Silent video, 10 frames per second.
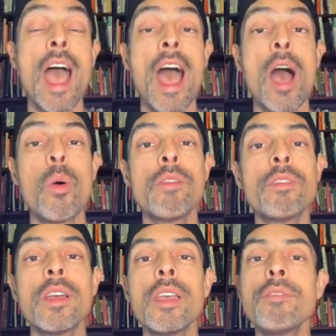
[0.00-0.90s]

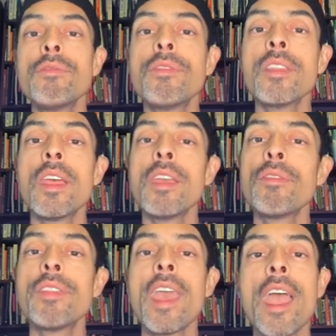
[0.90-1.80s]
However,
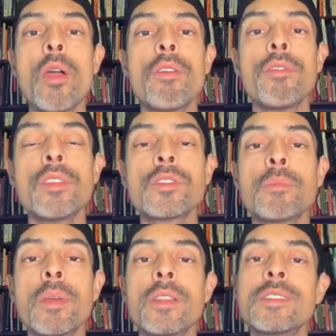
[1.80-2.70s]
if the area feels a
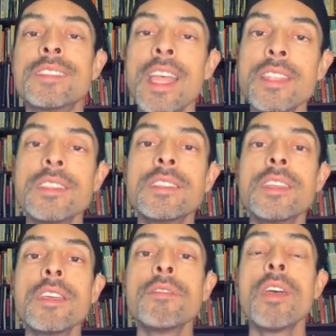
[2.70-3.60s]
bit
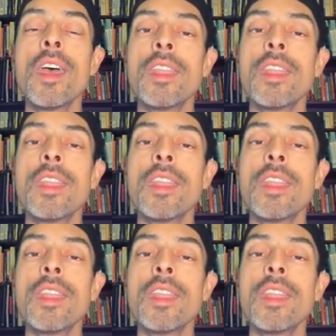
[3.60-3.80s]
sensitive,